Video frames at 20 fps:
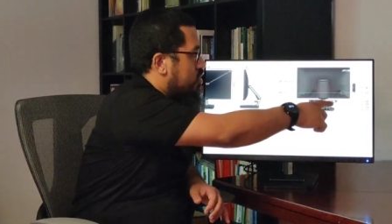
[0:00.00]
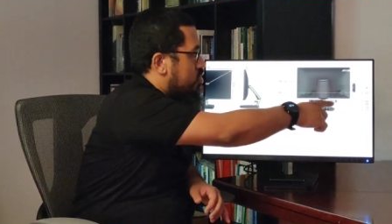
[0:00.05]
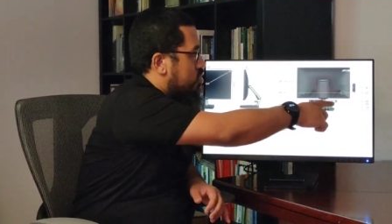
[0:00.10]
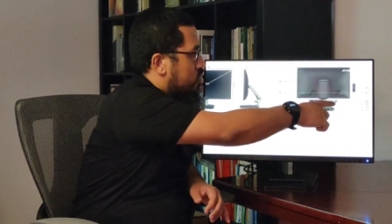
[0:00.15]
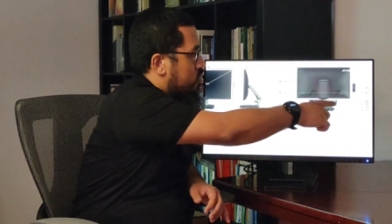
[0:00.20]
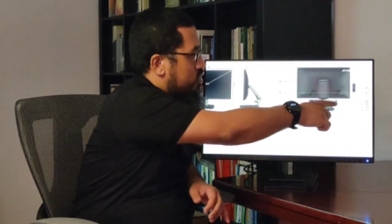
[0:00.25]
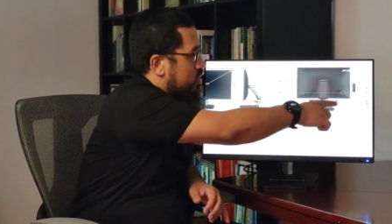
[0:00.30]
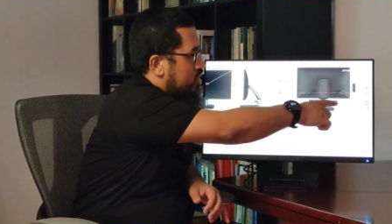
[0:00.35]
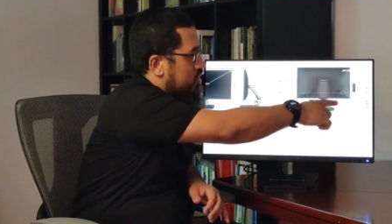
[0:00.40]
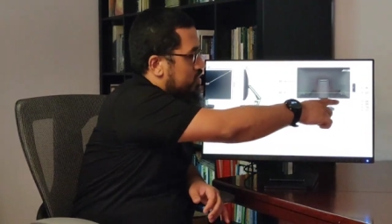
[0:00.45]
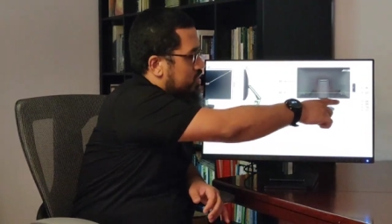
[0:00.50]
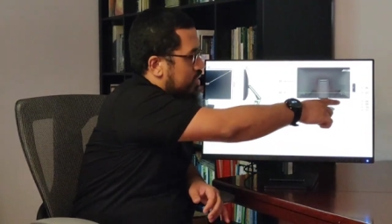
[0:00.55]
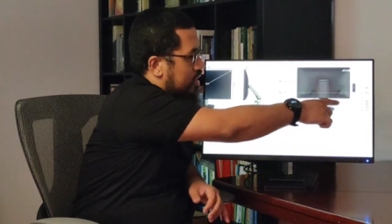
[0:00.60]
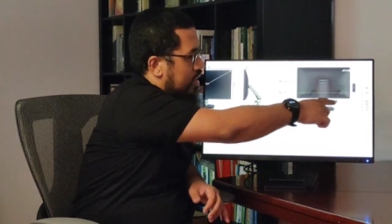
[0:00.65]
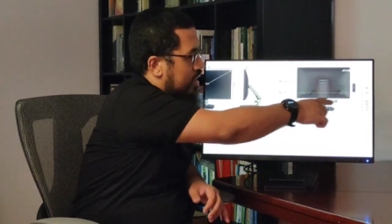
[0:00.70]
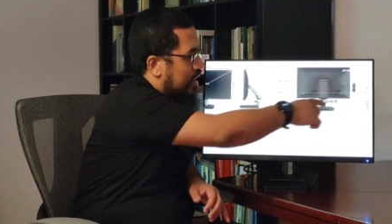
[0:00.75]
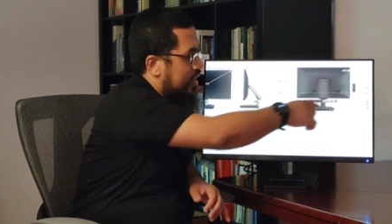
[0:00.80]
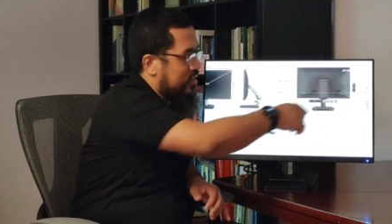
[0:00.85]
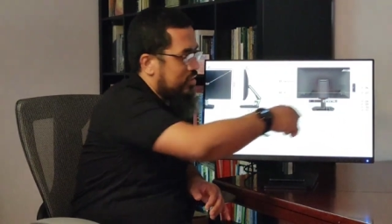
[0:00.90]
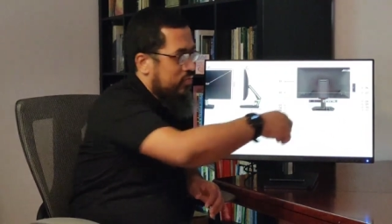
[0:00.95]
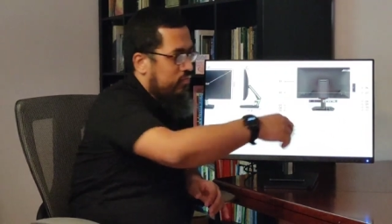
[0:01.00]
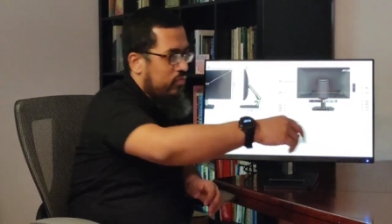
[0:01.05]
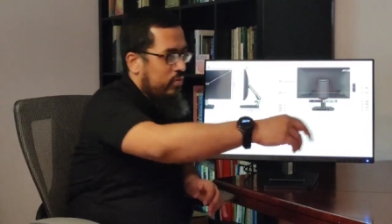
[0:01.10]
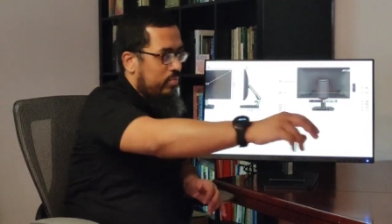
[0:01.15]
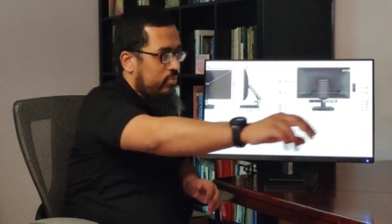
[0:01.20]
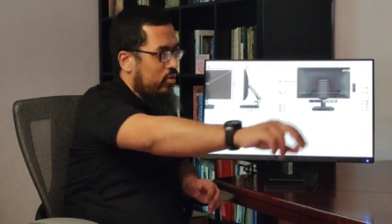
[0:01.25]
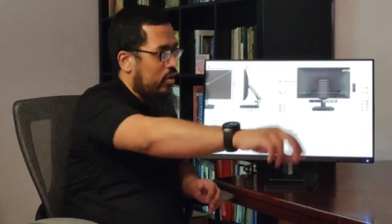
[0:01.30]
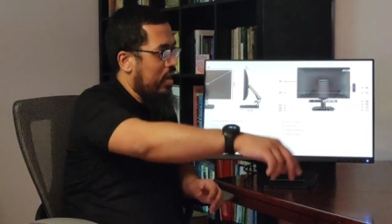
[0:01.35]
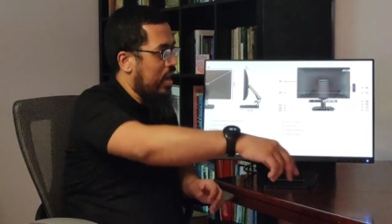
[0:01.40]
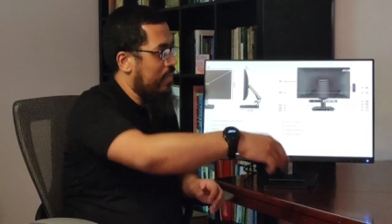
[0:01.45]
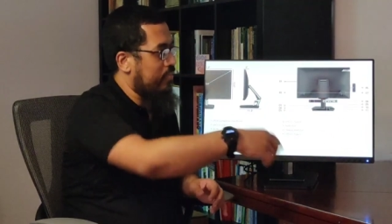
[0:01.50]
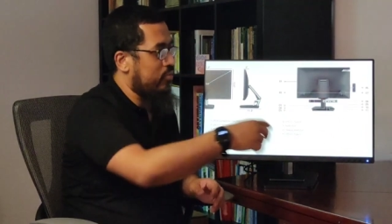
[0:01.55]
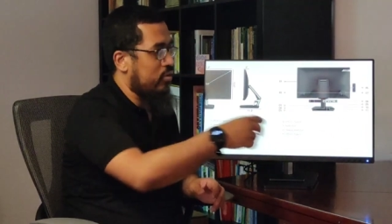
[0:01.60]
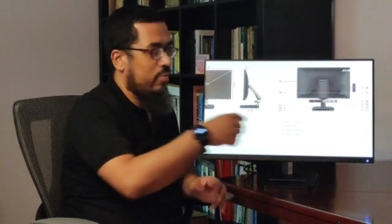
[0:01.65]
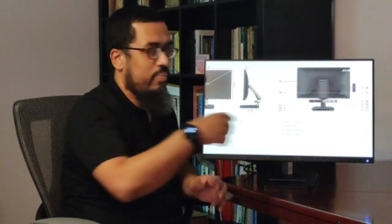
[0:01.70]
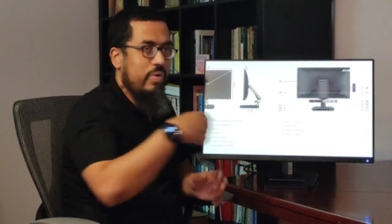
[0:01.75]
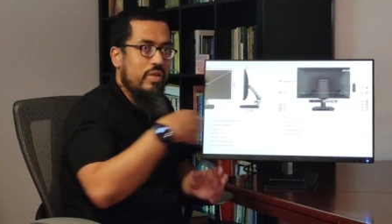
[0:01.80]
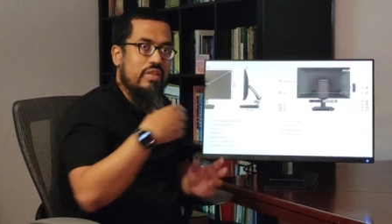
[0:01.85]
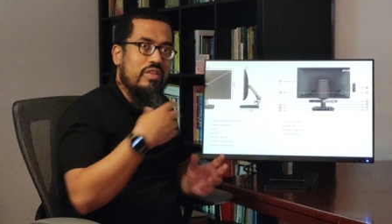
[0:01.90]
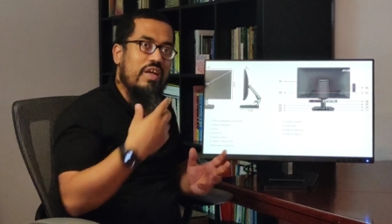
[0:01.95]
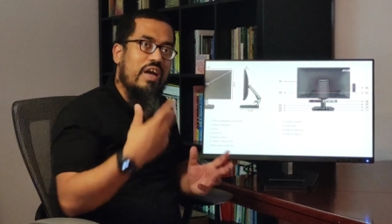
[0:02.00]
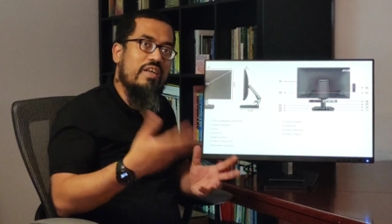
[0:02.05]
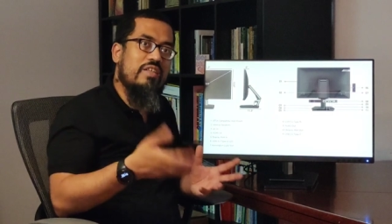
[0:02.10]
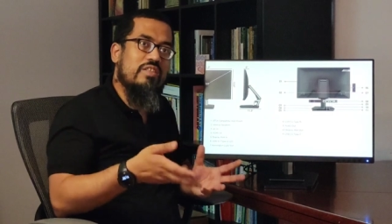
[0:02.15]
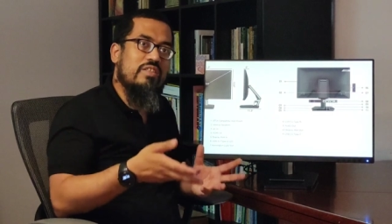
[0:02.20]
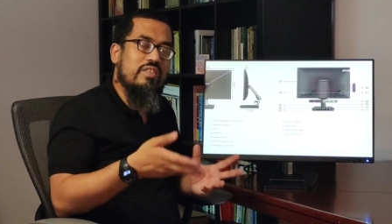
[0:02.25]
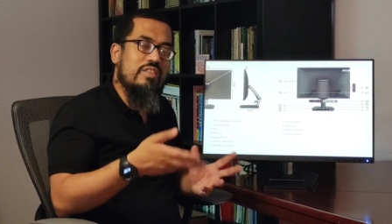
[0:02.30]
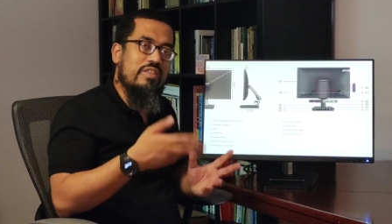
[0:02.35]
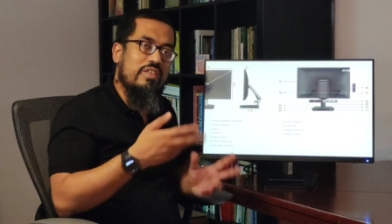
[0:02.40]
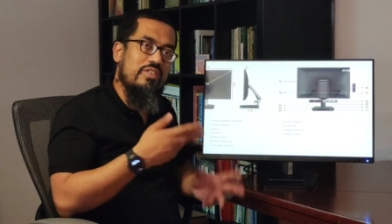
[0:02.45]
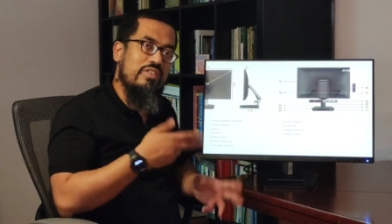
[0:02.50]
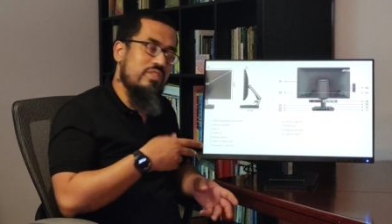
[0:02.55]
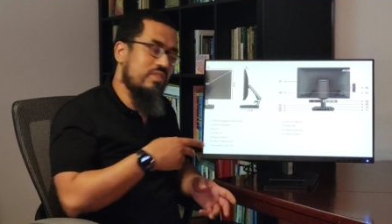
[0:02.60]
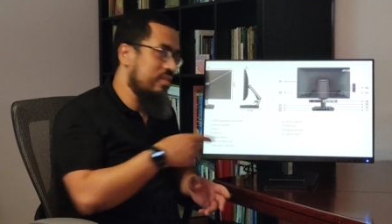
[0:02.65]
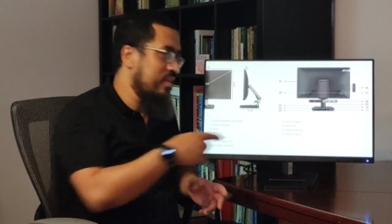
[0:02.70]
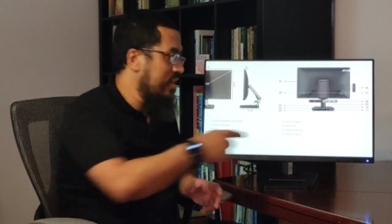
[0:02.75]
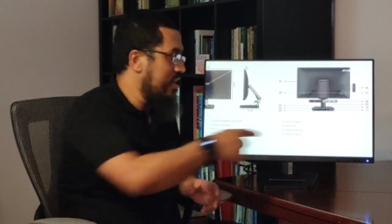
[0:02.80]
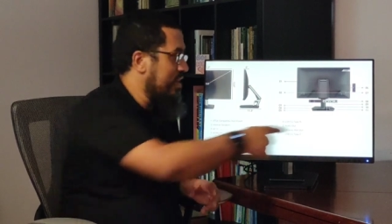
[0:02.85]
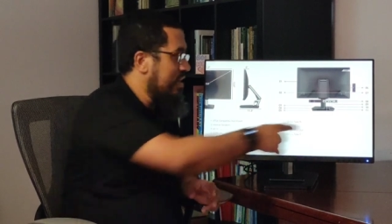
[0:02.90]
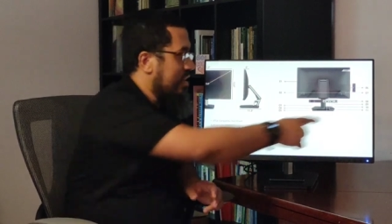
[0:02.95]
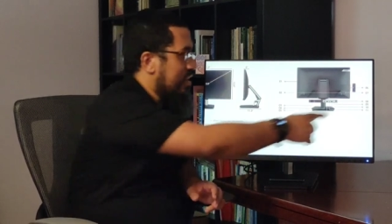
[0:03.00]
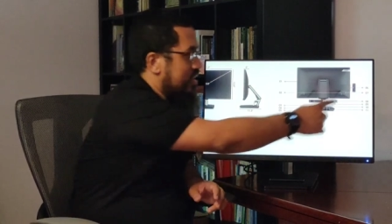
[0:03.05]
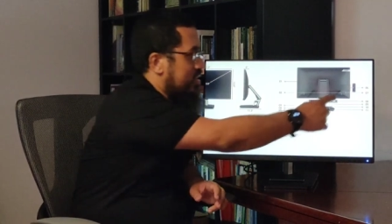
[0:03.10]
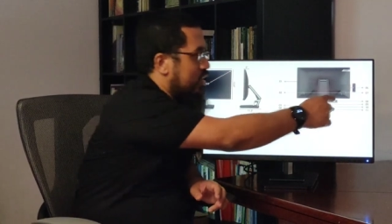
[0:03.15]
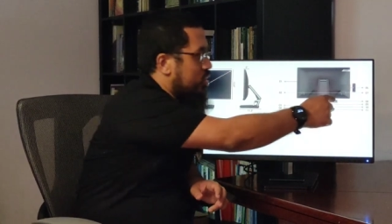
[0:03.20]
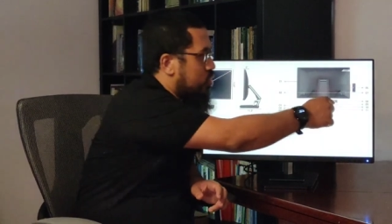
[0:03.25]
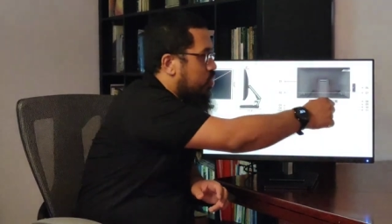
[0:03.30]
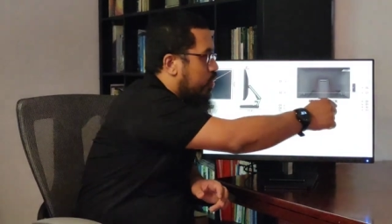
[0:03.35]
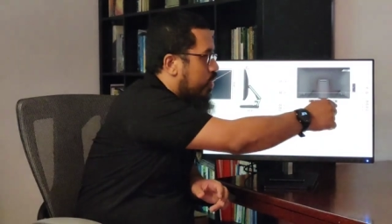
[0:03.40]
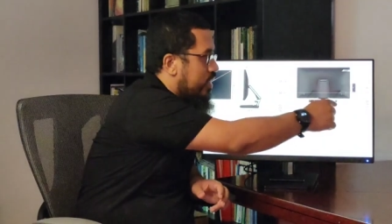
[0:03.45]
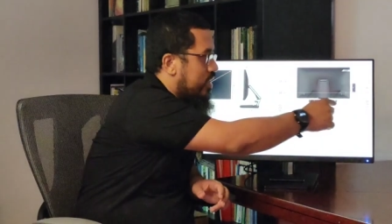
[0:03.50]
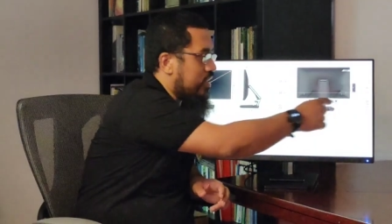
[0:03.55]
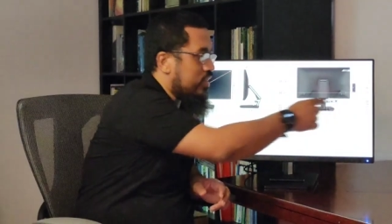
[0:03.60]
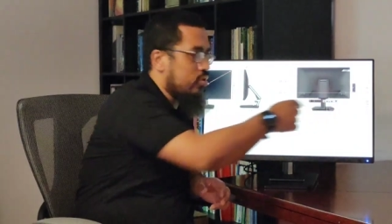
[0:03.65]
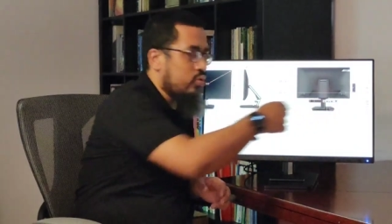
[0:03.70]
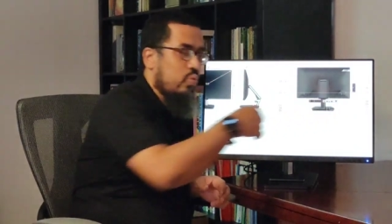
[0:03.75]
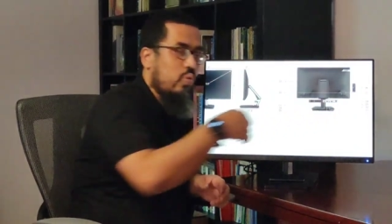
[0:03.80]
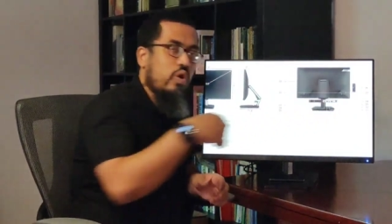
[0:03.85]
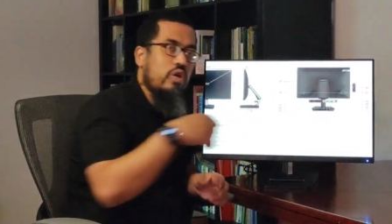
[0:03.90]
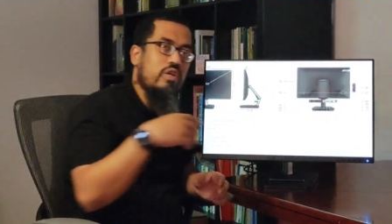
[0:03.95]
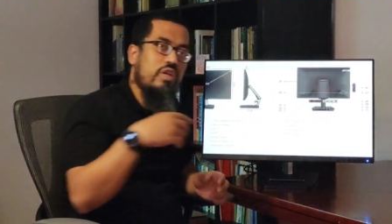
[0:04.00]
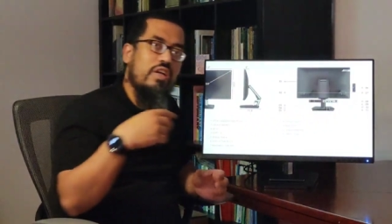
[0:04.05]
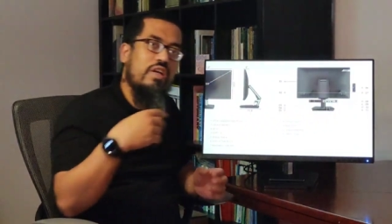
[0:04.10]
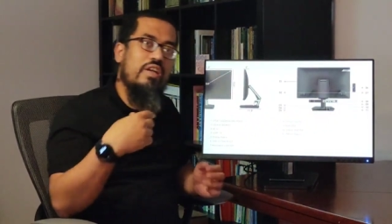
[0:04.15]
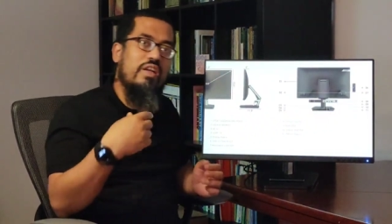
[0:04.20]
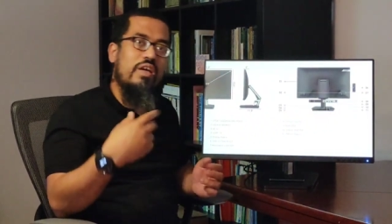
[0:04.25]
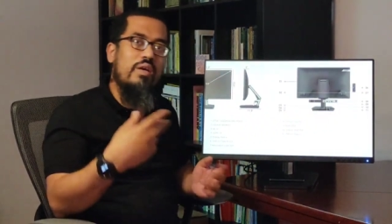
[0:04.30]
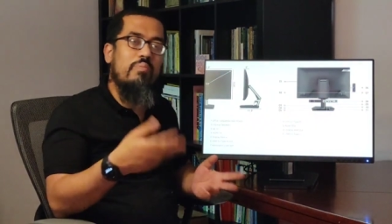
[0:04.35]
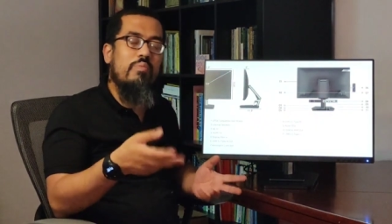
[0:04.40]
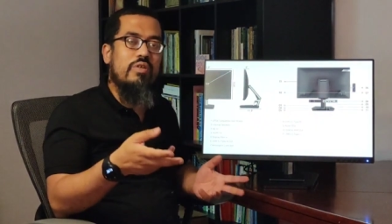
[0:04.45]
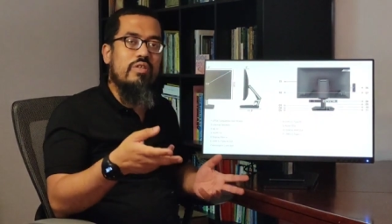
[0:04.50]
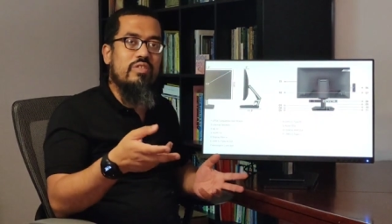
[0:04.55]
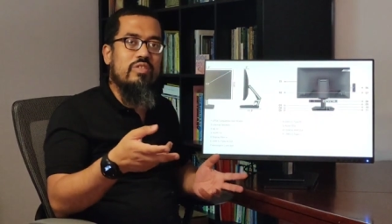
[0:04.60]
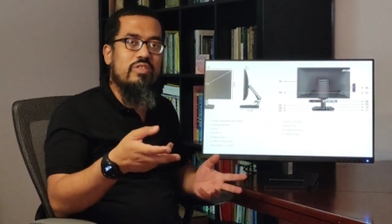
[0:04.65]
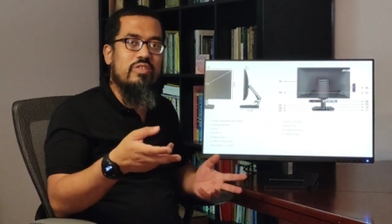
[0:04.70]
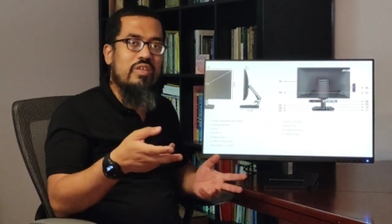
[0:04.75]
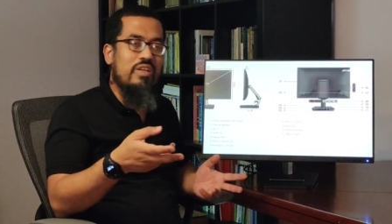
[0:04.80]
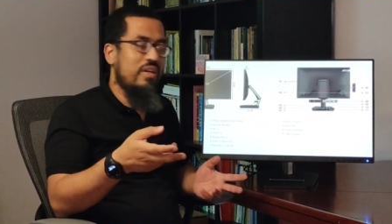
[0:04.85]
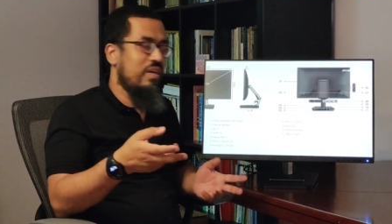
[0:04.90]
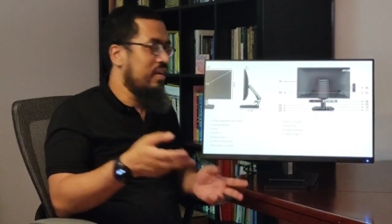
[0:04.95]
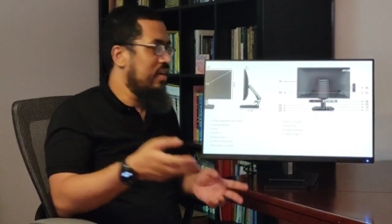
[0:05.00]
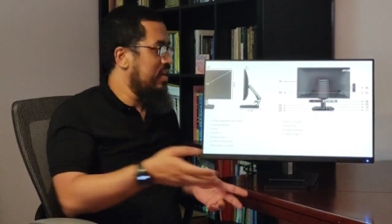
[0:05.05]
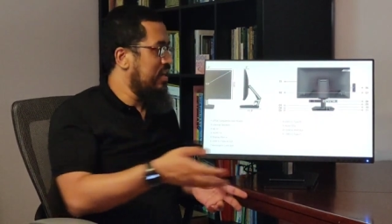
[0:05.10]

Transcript: So this connects from your laptop, and that's this one is what enables